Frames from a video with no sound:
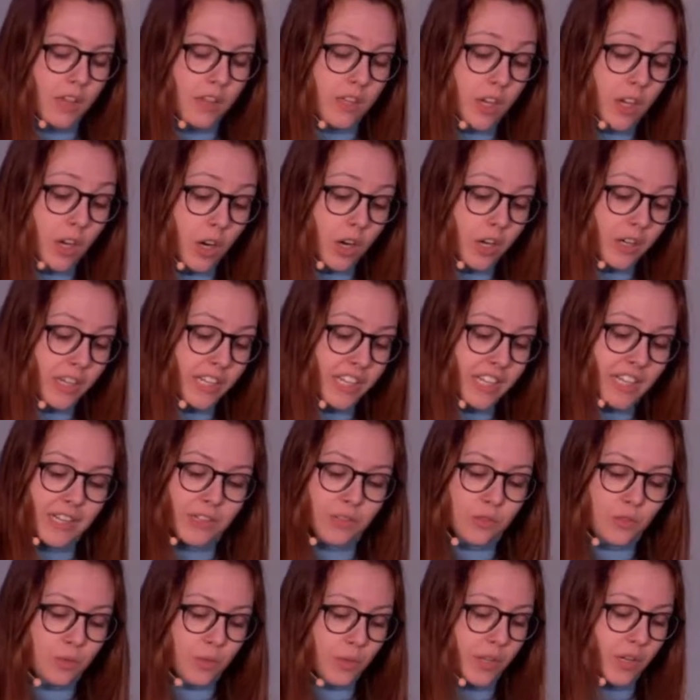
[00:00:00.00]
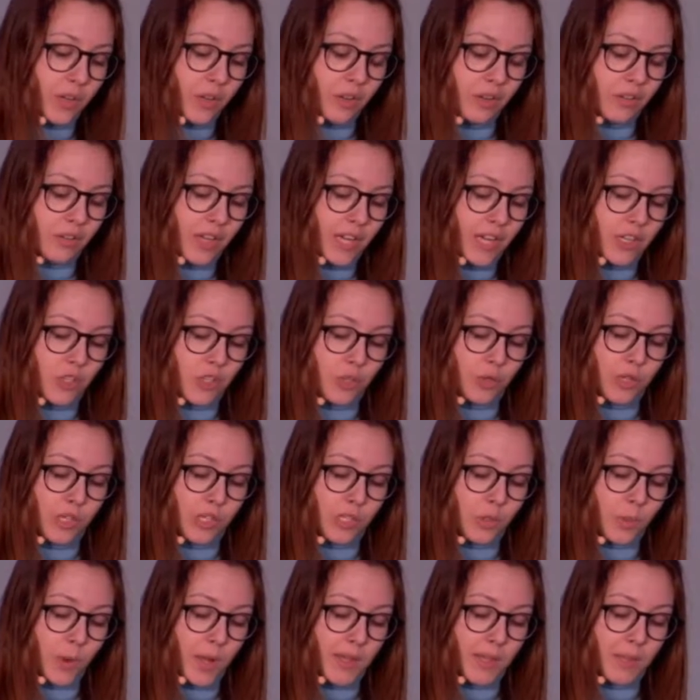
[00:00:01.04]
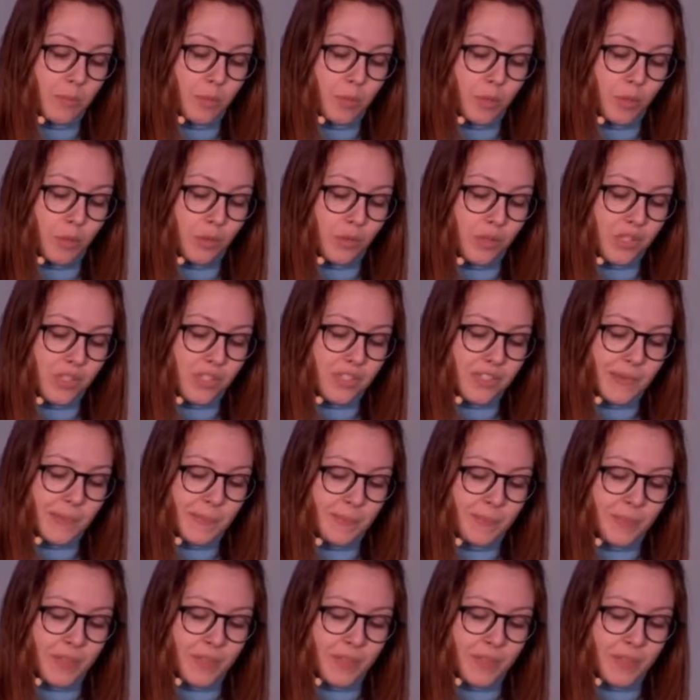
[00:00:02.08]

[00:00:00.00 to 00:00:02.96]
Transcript: The ark in Israel and Judah dwell in booths,